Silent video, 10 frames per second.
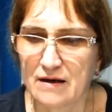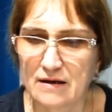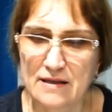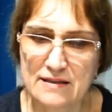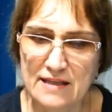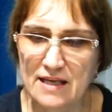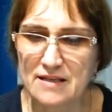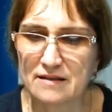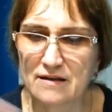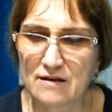
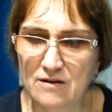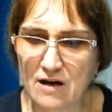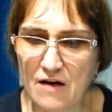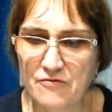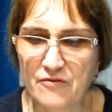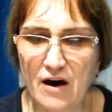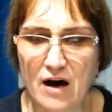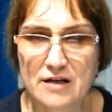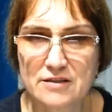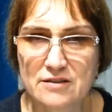Containing rough
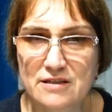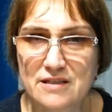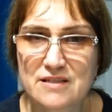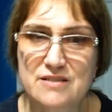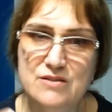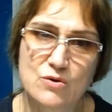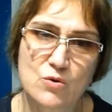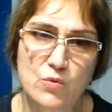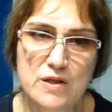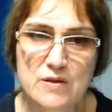arteries or
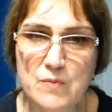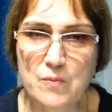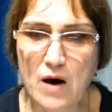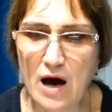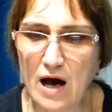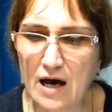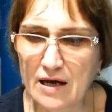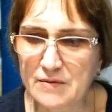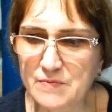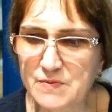
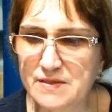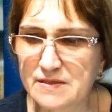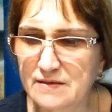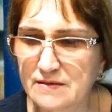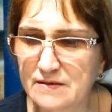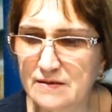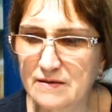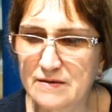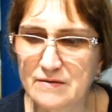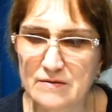windpipes,
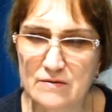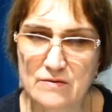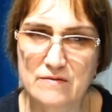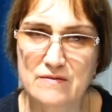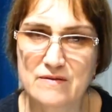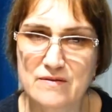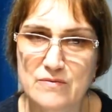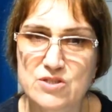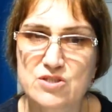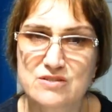
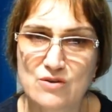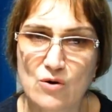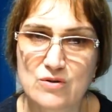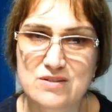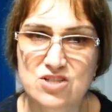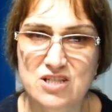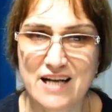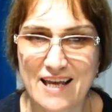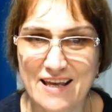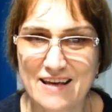which is called
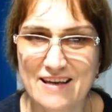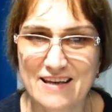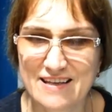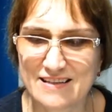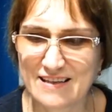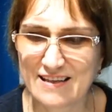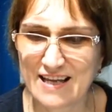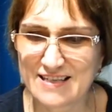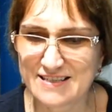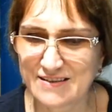trachea in
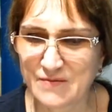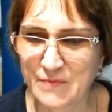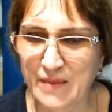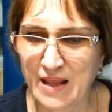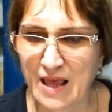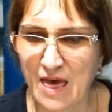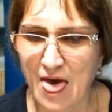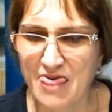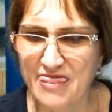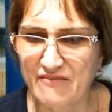Latin.
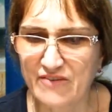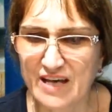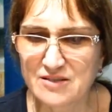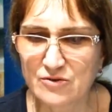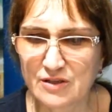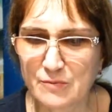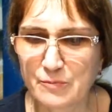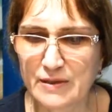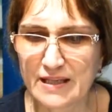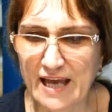The vascular
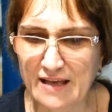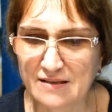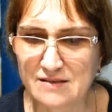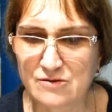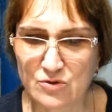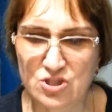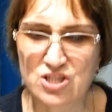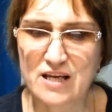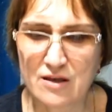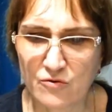plants or
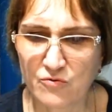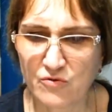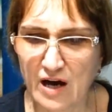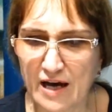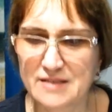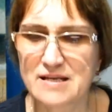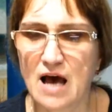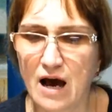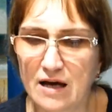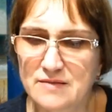tracheophytes
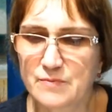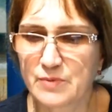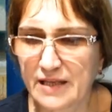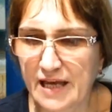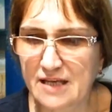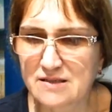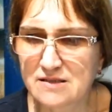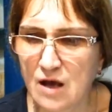are the plants